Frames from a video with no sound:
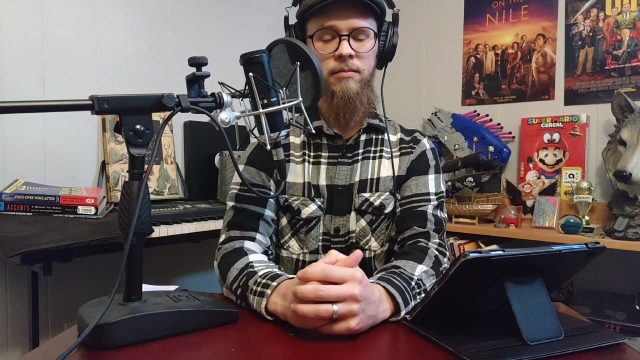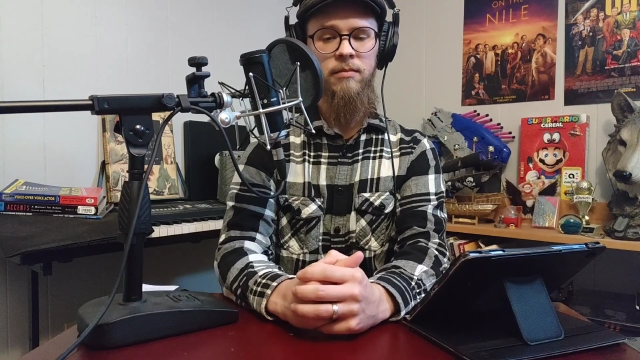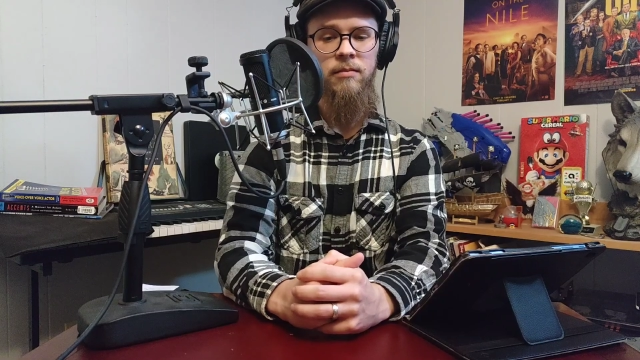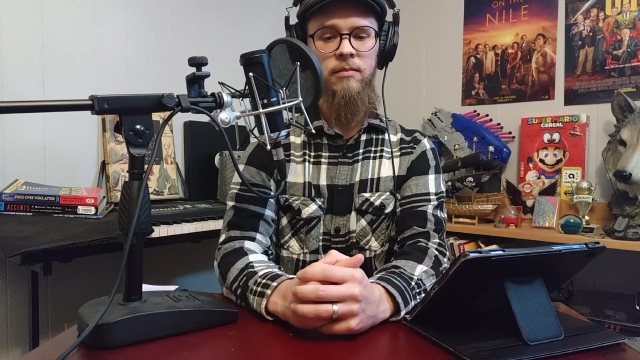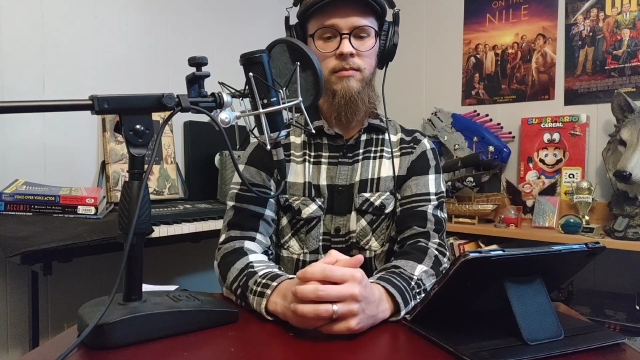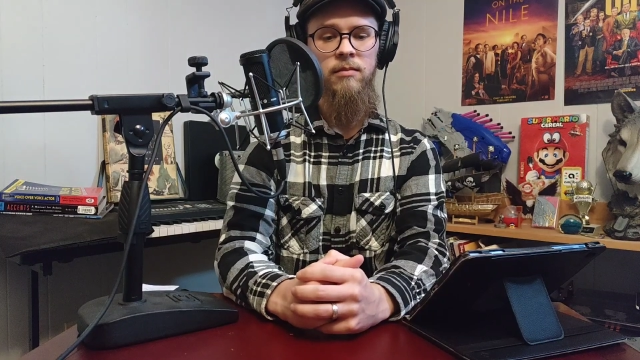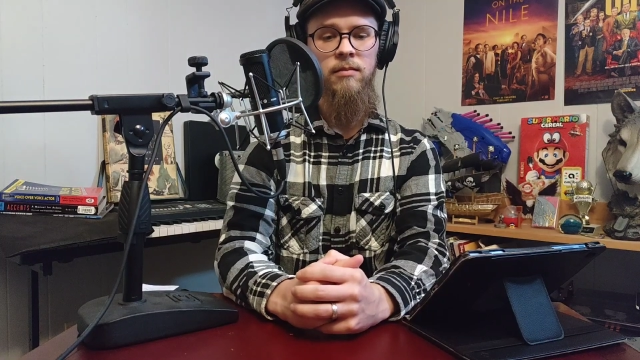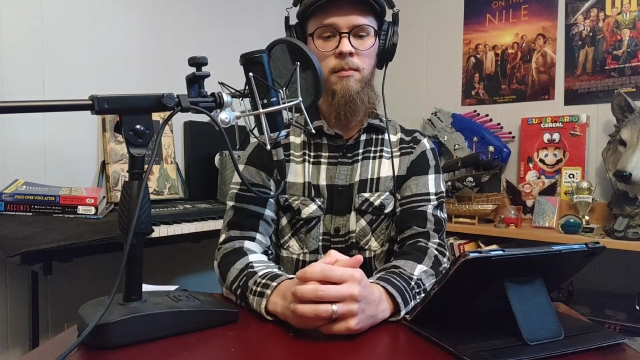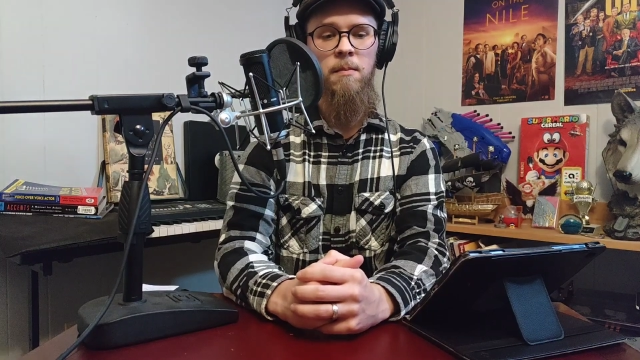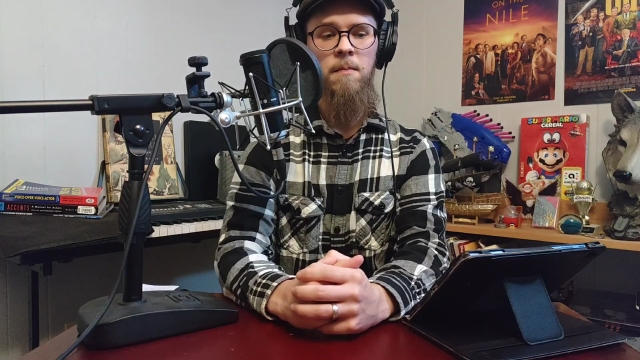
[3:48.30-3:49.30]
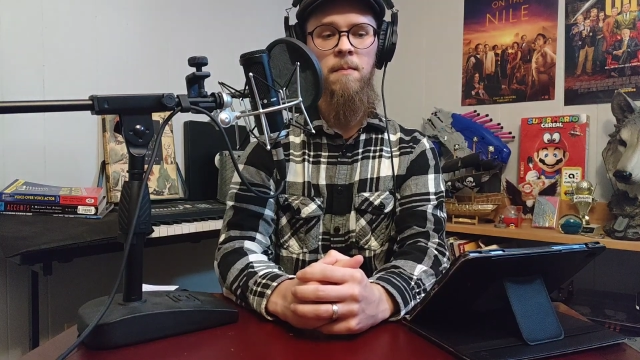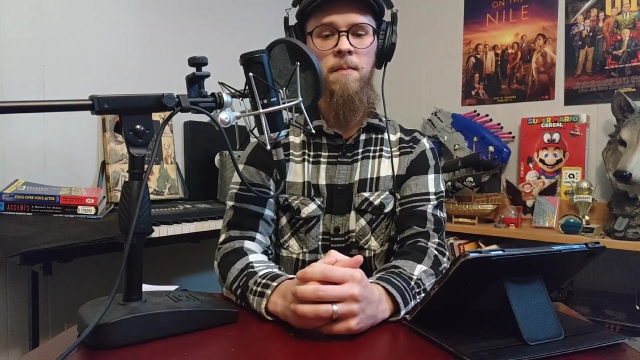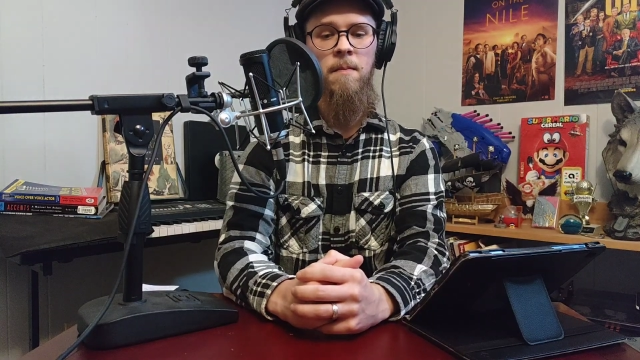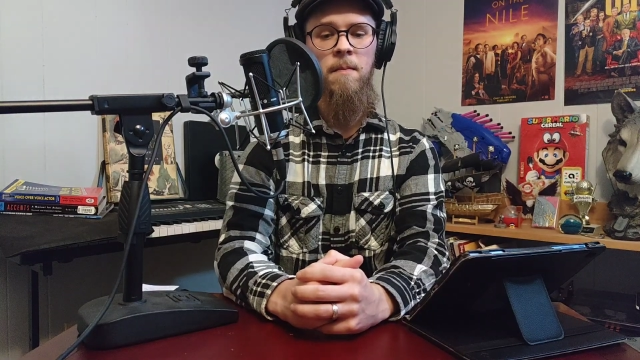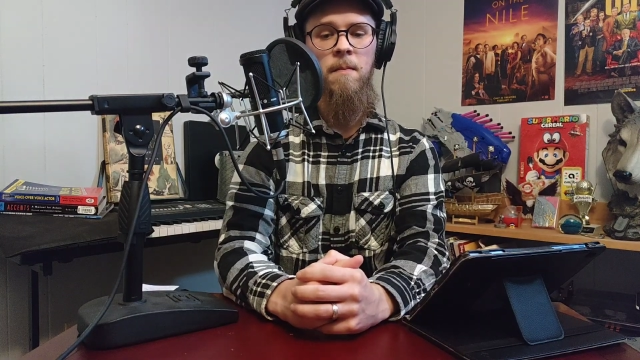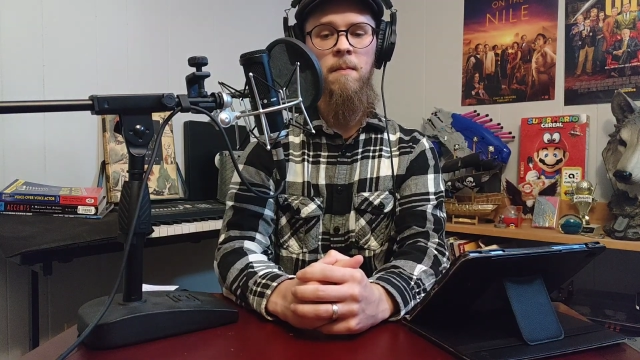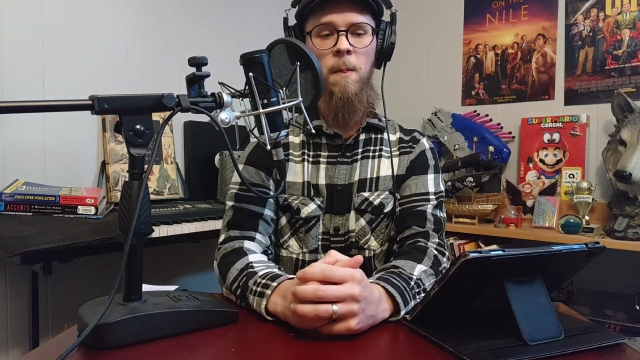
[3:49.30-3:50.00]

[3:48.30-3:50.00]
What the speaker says: No one is speaking in this clip.